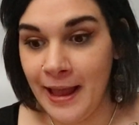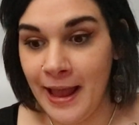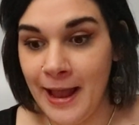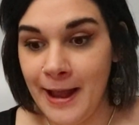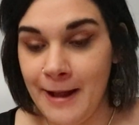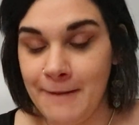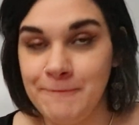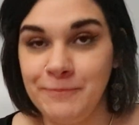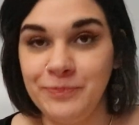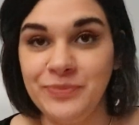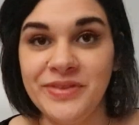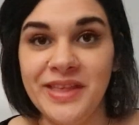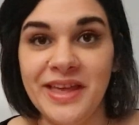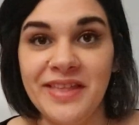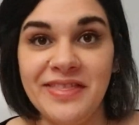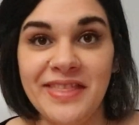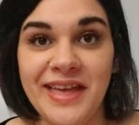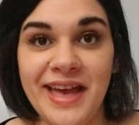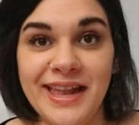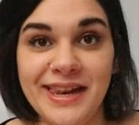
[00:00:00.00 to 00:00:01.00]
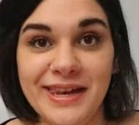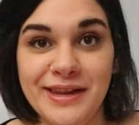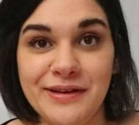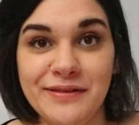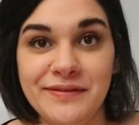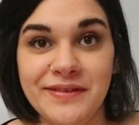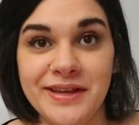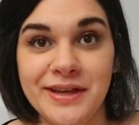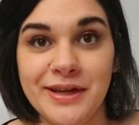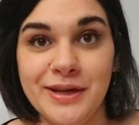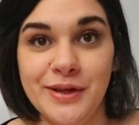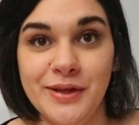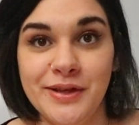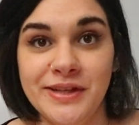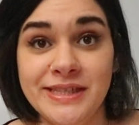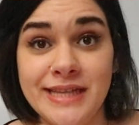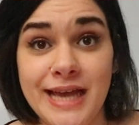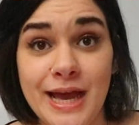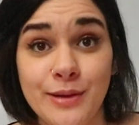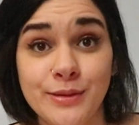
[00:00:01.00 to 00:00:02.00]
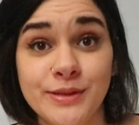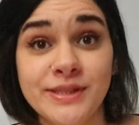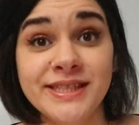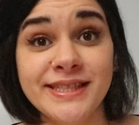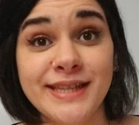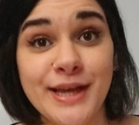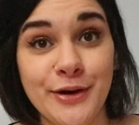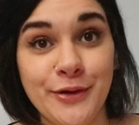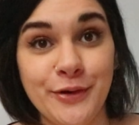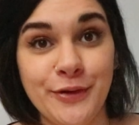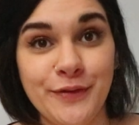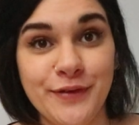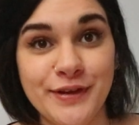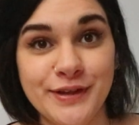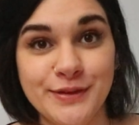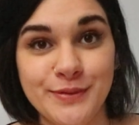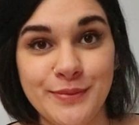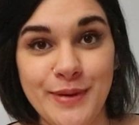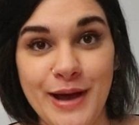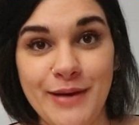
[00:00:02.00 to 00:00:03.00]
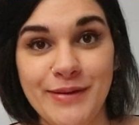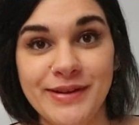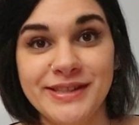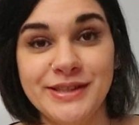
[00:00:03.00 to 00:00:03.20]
that love includes ourself as well.